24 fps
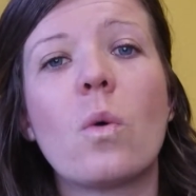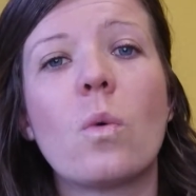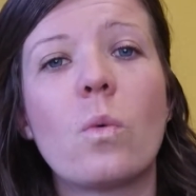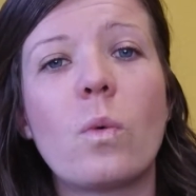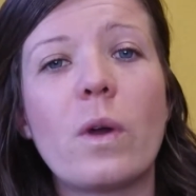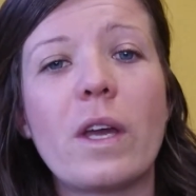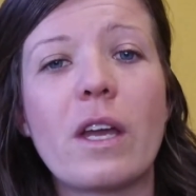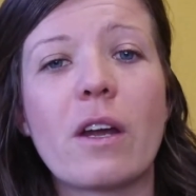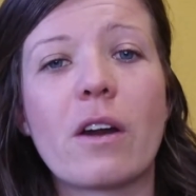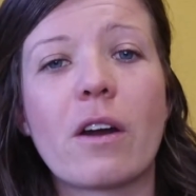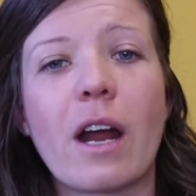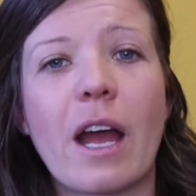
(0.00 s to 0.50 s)

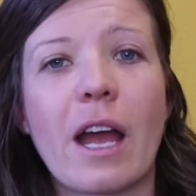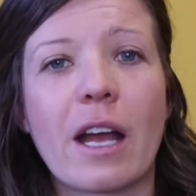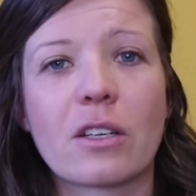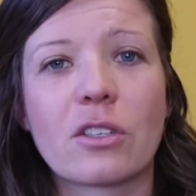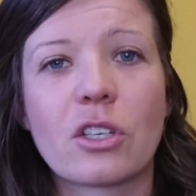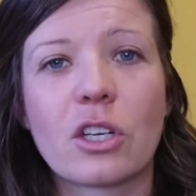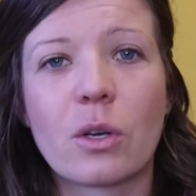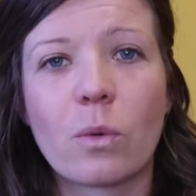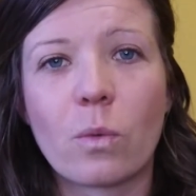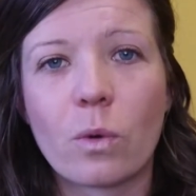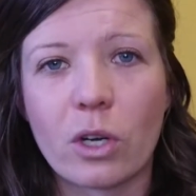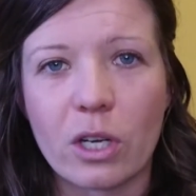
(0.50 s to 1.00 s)
We are
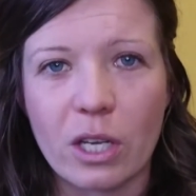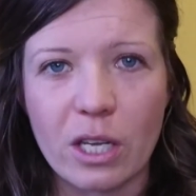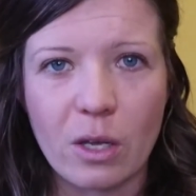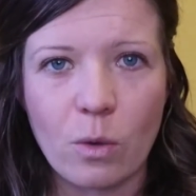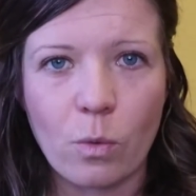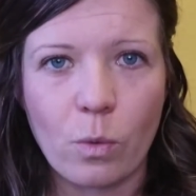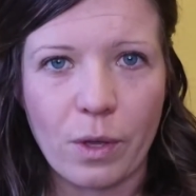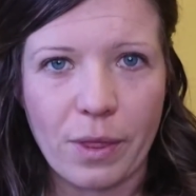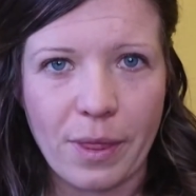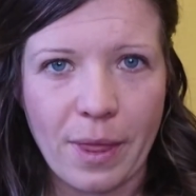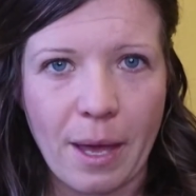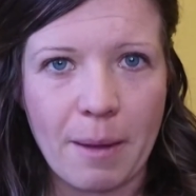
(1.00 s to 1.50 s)
actually
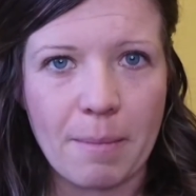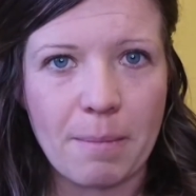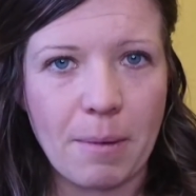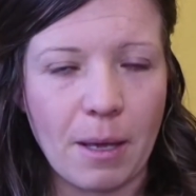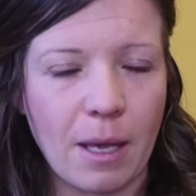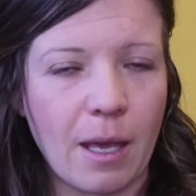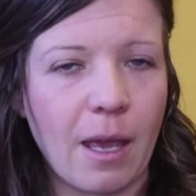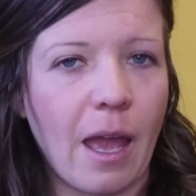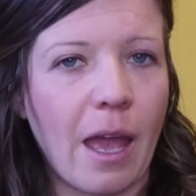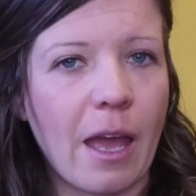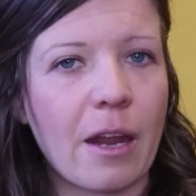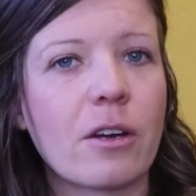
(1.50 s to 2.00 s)
working with that
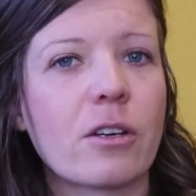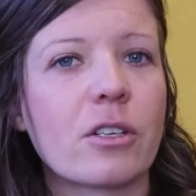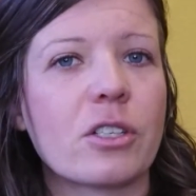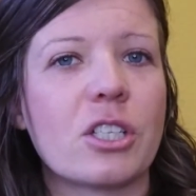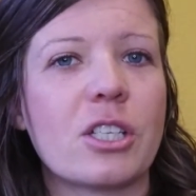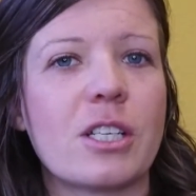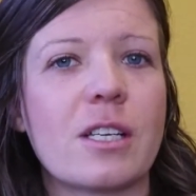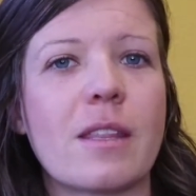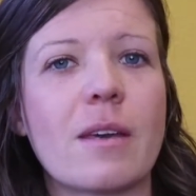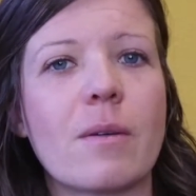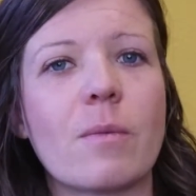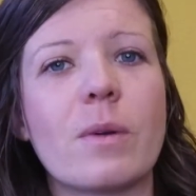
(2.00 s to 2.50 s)
big
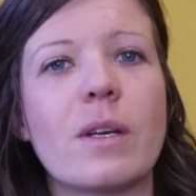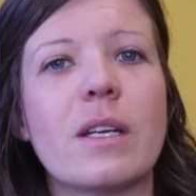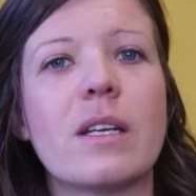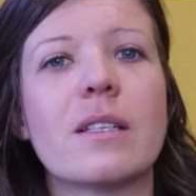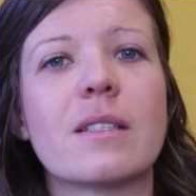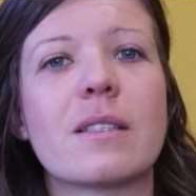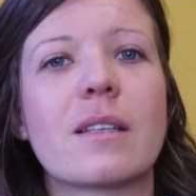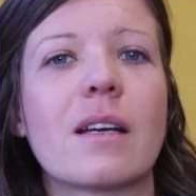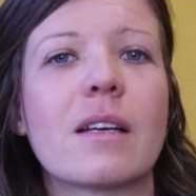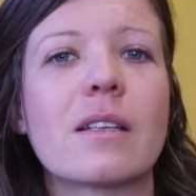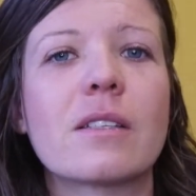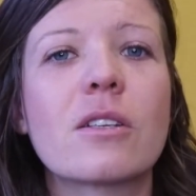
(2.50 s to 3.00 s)
energy that we
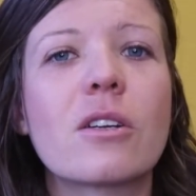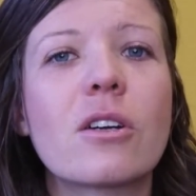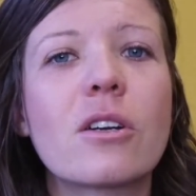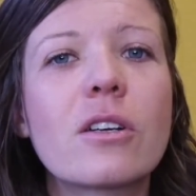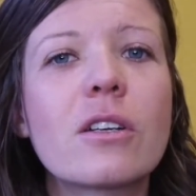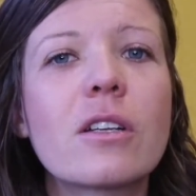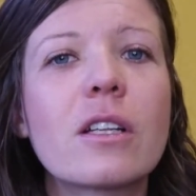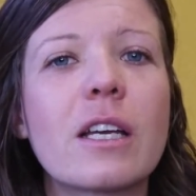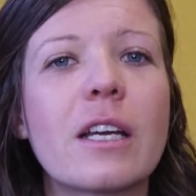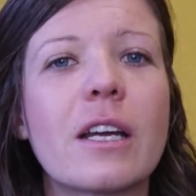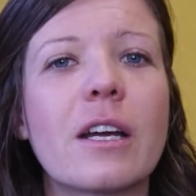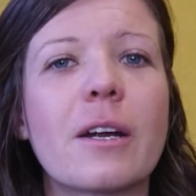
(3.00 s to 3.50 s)
discussed
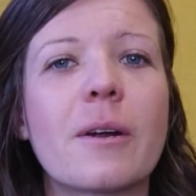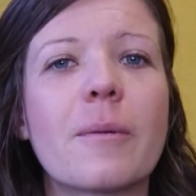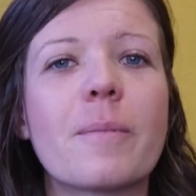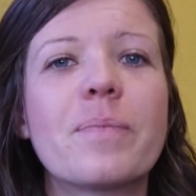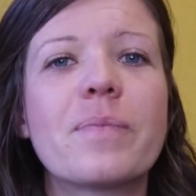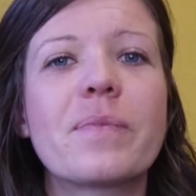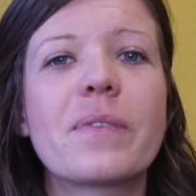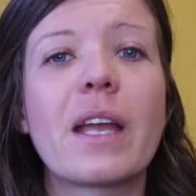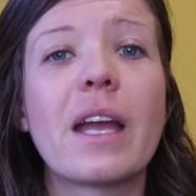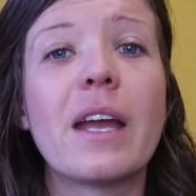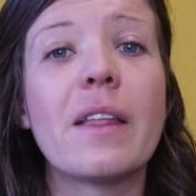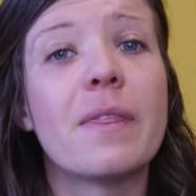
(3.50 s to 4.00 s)
earlier,
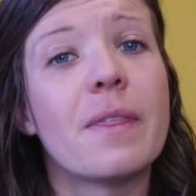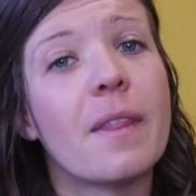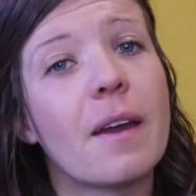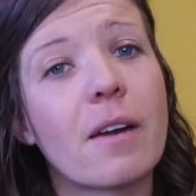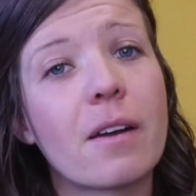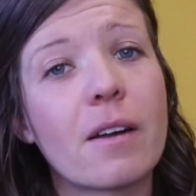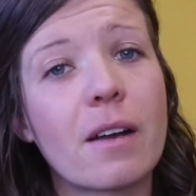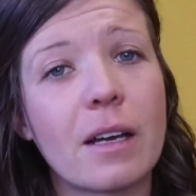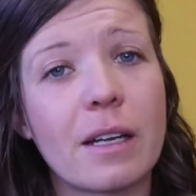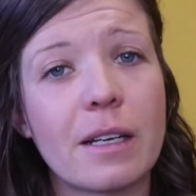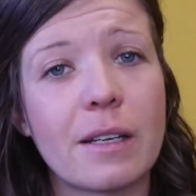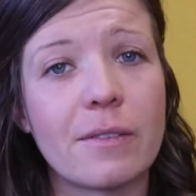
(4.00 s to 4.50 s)
and
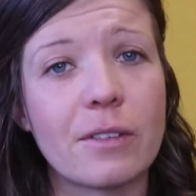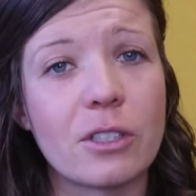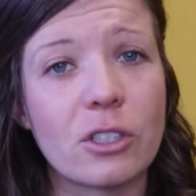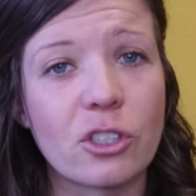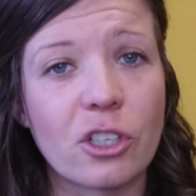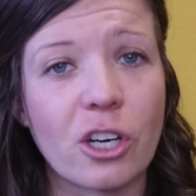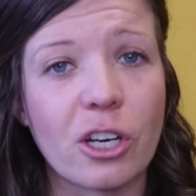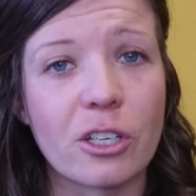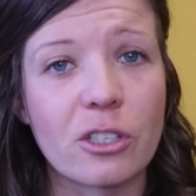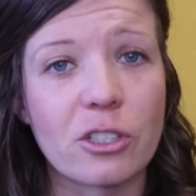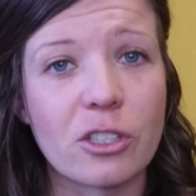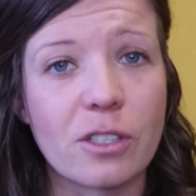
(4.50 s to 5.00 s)
they're kind of
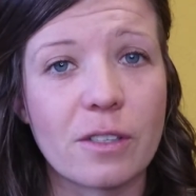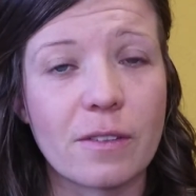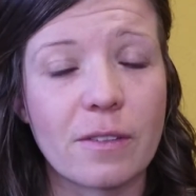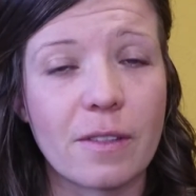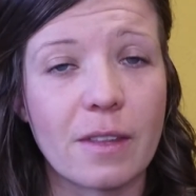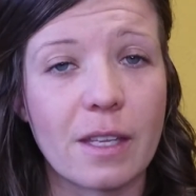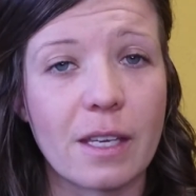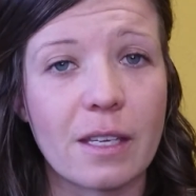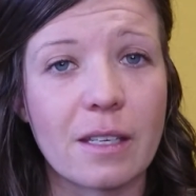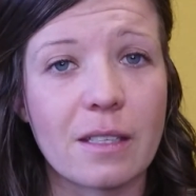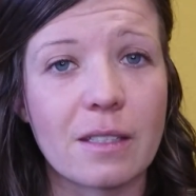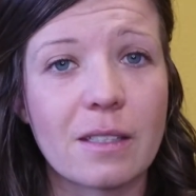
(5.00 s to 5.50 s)
in charge of
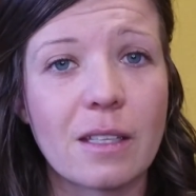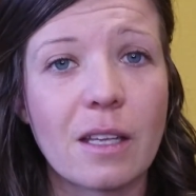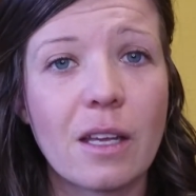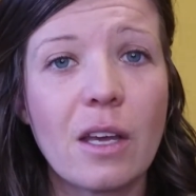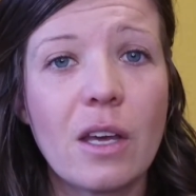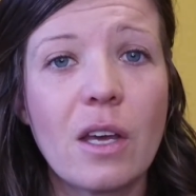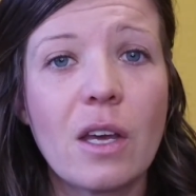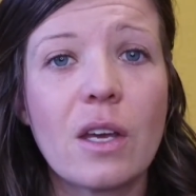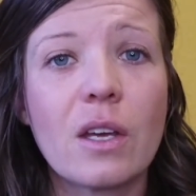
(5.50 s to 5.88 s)
things.